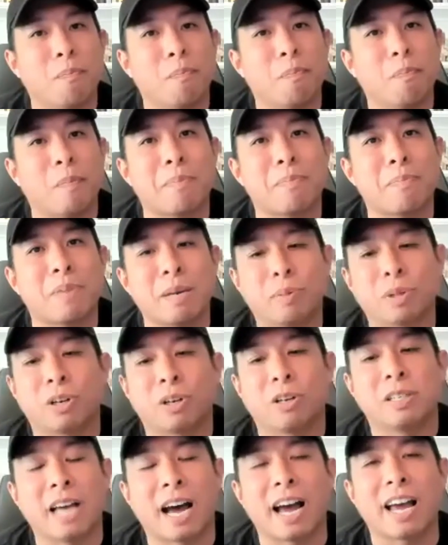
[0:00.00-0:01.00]
"My people
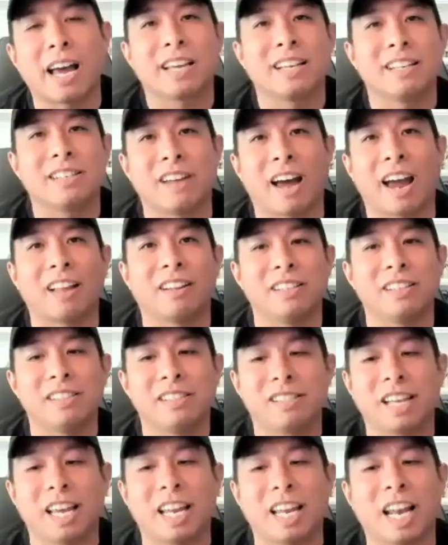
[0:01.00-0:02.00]
are dying in
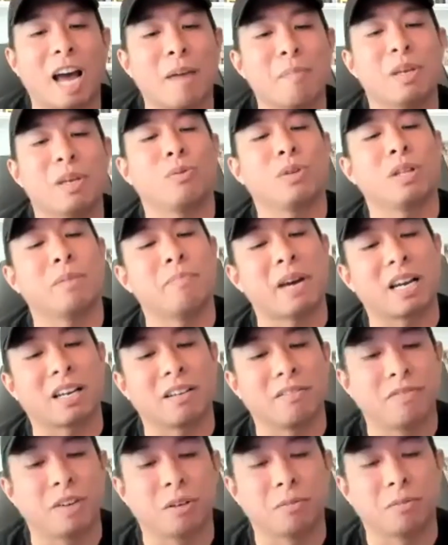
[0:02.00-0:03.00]
silence, and I'm here with a
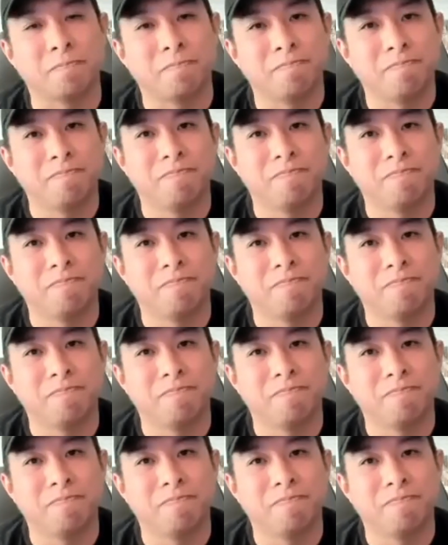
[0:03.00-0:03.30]
megaphone."